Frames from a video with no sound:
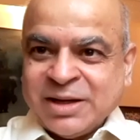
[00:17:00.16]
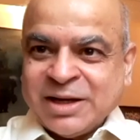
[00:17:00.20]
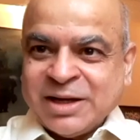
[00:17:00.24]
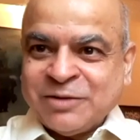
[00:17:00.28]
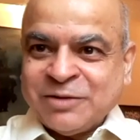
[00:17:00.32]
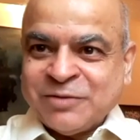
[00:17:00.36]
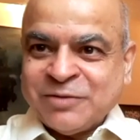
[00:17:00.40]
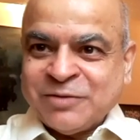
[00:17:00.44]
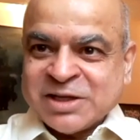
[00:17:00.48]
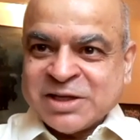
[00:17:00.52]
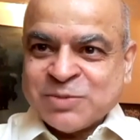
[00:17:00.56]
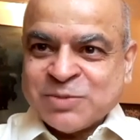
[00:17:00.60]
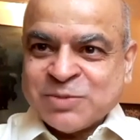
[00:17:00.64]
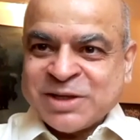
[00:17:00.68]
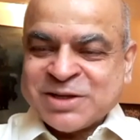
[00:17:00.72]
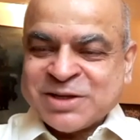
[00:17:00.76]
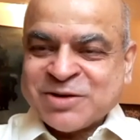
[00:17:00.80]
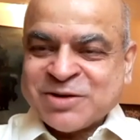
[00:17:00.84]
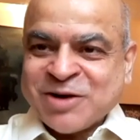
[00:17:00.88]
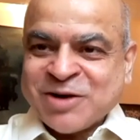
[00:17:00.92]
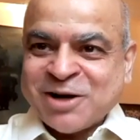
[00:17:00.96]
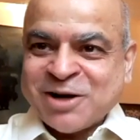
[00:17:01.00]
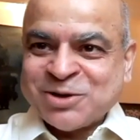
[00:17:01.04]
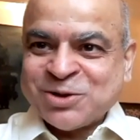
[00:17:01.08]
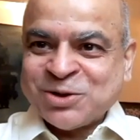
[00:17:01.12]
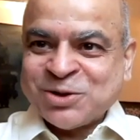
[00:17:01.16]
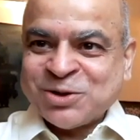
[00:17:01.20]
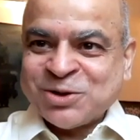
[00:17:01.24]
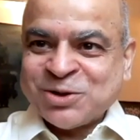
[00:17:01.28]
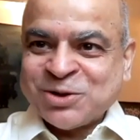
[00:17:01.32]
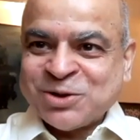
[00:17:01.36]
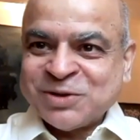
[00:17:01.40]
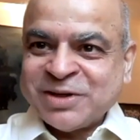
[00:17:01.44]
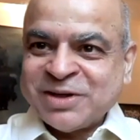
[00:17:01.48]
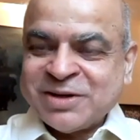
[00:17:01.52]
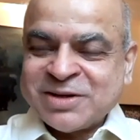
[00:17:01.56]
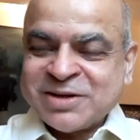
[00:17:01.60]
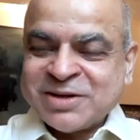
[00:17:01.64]
investment strategy
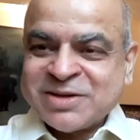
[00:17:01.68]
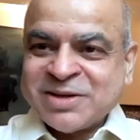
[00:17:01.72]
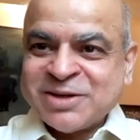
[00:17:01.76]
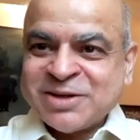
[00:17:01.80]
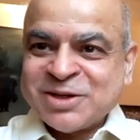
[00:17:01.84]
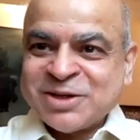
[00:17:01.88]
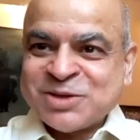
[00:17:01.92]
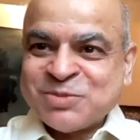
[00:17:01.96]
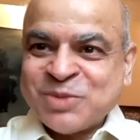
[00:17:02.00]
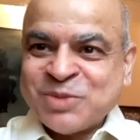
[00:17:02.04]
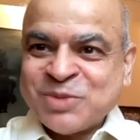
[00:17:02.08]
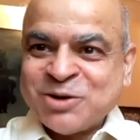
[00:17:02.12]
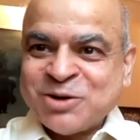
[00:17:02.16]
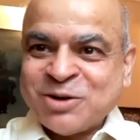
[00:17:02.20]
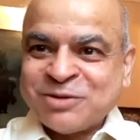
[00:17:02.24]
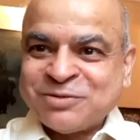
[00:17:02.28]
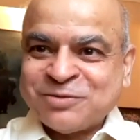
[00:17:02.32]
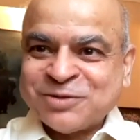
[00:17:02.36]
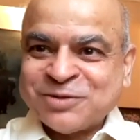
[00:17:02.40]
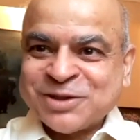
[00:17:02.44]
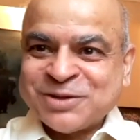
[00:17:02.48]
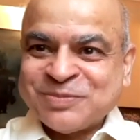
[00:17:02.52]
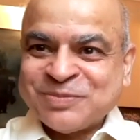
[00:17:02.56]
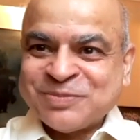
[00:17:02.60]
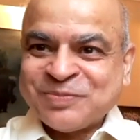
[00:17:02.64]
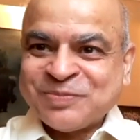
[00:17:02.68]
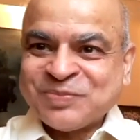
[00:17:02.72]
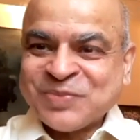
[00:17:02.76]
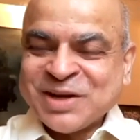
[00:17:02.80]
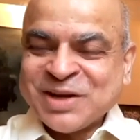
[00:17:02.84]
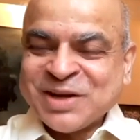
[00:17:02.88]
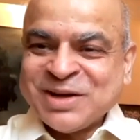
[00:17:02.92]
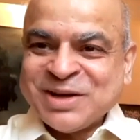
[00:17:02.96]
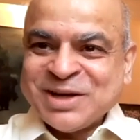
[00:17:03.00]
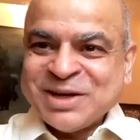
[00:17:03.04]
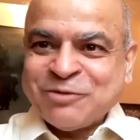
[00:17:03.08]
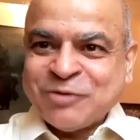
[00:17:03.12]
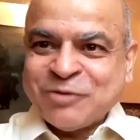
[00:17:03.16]
over the years, and it's paid off.
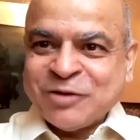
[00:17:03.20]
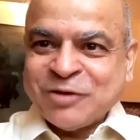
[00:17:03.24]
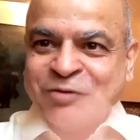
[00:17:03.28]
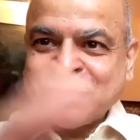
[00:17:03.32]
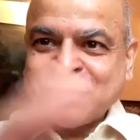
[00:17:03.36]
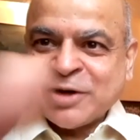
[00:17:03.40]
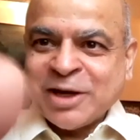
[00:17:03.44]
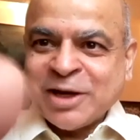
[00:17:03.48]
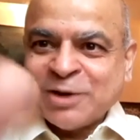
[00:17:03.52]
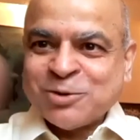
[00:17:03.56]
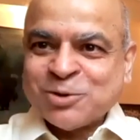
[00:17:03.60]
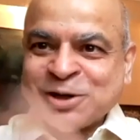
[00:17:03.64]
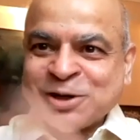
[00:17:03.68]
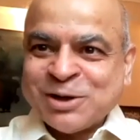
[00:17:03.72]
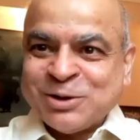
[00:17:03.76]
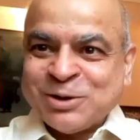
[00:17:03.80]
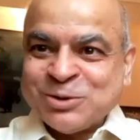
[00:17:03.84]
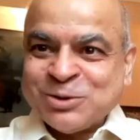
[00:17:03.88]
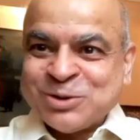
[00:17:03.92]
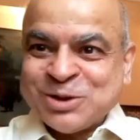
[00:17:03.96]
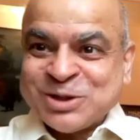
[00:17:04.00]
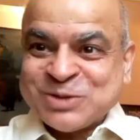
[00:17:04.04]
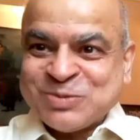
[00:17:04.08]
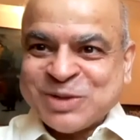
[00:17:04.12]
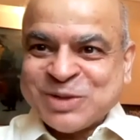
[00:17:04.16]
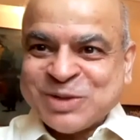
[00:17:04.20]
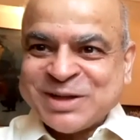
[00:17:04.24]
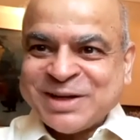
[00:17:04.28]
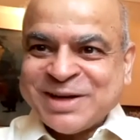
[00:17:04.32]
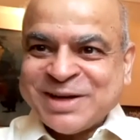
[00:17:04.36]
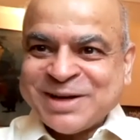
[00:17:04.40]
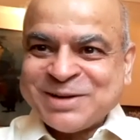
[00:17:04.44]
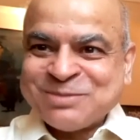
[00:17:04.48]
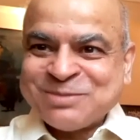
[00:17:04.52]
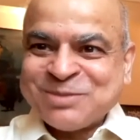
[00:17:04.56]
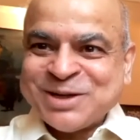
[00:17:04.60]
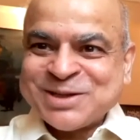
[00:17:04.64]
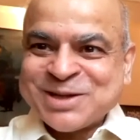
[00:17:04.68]
If I forget to tell you this by the
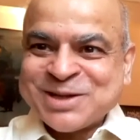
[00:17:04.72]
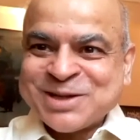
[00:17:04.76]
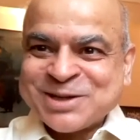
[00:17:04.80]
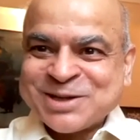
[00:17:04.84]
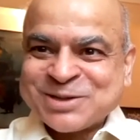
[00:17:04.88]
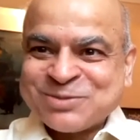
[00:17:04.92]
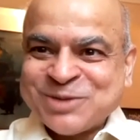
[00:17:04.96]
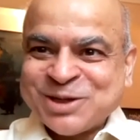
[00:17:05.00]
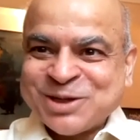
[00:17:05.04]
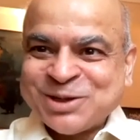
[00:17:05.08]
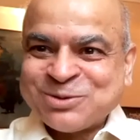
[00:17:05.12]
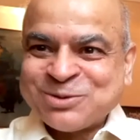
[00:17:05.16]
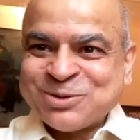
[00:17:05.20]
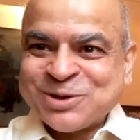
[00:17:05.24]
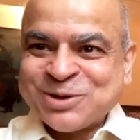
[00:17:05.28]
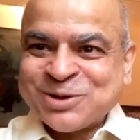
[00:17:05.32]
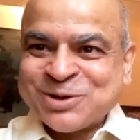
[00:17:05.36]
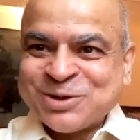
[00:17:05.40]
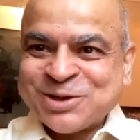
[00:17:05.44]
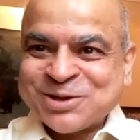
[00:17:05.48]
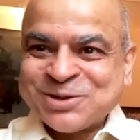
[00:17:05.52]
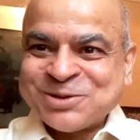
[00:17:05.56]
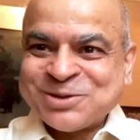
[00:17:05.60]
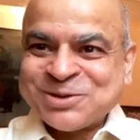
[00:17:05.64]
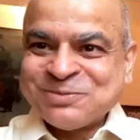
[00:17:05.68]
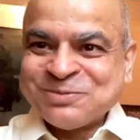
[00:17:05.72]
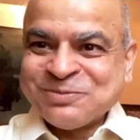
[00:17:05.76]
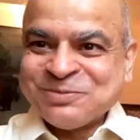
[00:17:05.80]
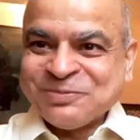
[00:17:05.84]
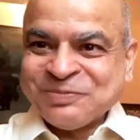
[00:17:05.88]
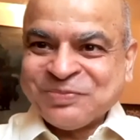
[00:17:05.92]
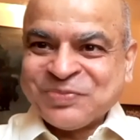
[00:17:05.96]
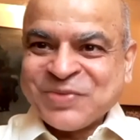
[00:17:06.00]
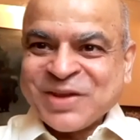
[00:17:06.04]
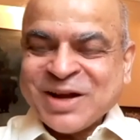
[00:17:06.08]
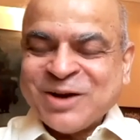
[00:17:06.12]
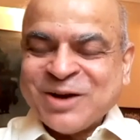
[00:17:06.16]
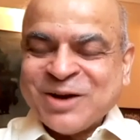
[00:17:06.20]
end, please ask me the questions.
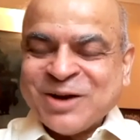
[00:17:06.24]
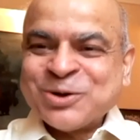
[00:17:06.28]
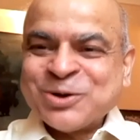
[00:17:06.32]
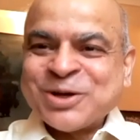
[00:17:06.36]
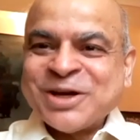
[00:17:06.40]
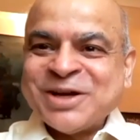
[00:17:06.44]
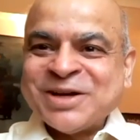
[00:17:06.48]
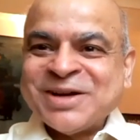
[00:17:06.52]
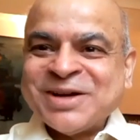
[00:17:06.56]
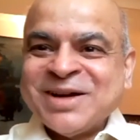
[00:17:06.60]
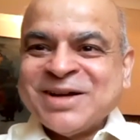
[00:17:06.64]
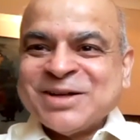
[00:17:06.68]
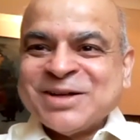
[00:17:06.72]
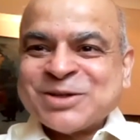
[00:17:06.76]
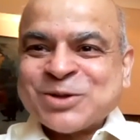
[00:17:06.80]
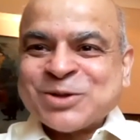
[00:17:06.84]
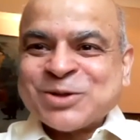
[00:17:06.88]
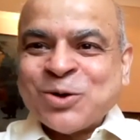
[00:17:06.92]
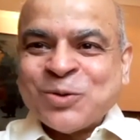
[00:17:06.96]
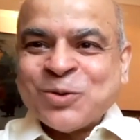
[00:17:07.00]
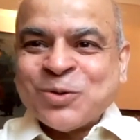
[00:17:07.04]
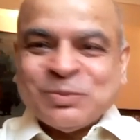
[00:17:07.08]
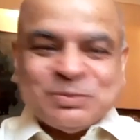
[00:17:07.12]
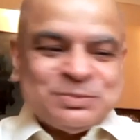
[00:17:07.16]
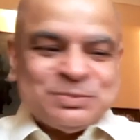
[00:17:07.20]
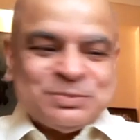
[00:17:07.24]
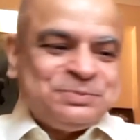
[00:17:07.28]
Okay, so